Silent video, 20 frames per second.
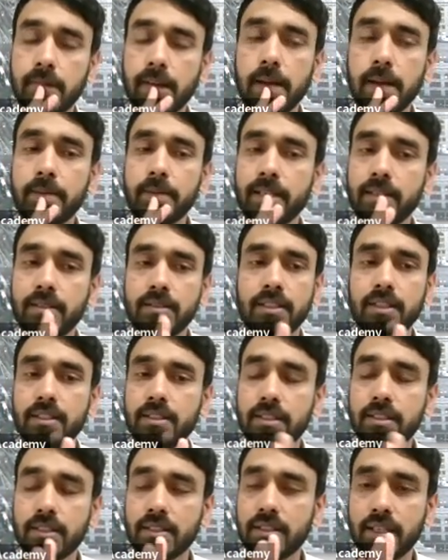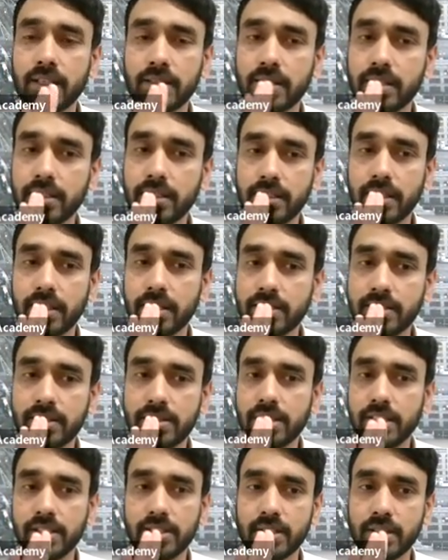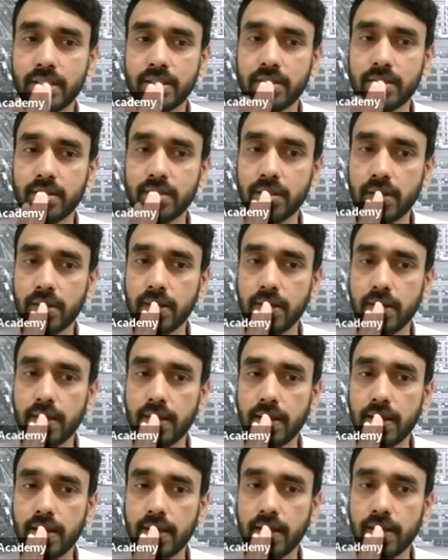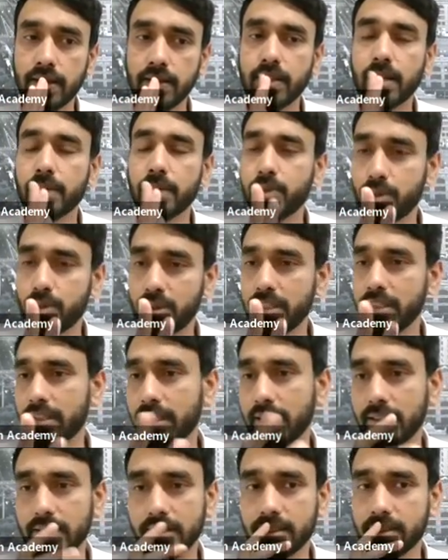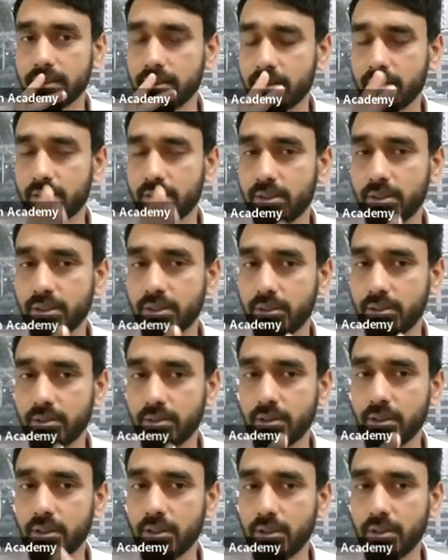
I mean, that station, you have to think that there's a station